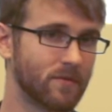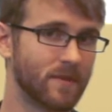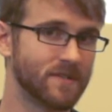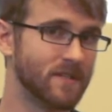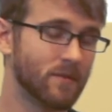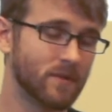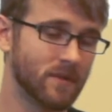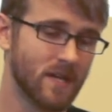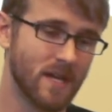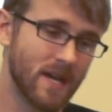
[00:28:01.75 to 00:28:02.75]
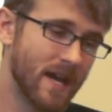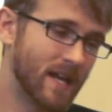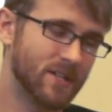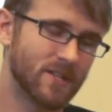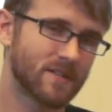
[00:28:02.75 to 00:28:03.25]
MySQL,
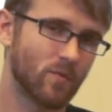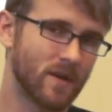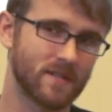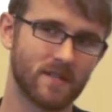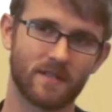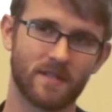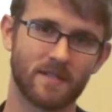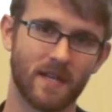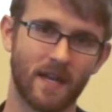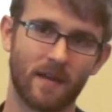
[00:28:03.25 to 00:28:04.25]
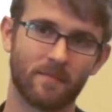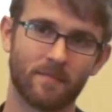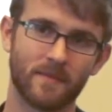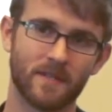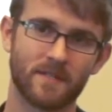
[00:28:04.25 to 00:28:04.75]
and it just wasn't the same.
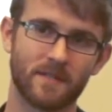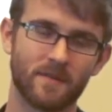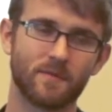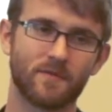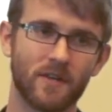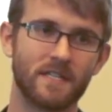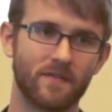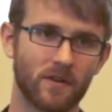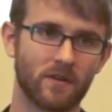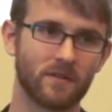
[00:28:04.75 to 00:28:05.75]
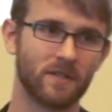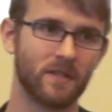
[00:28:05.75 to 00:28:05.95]
It was very difficult.